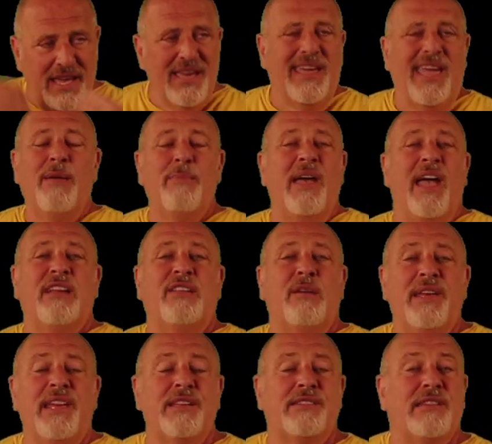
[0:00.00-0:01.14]
he came back to
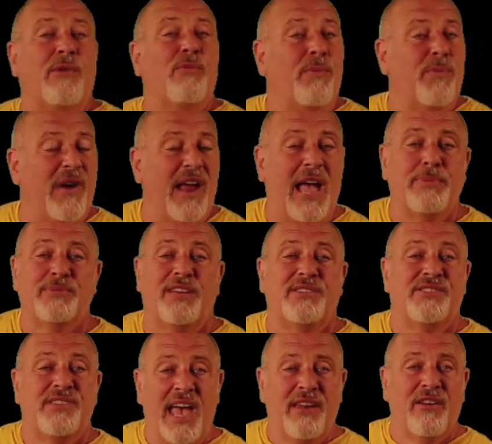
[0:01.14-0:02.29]
me and said, well, perhaps I
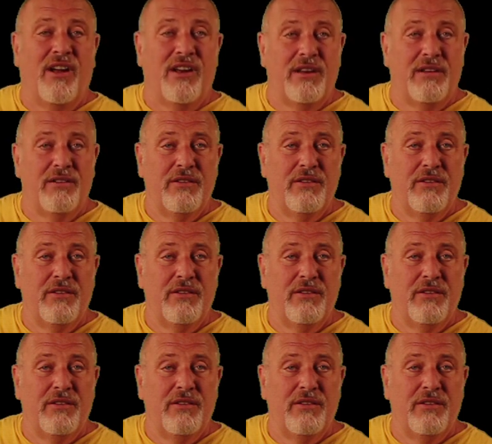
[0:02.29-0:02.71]
sat on it.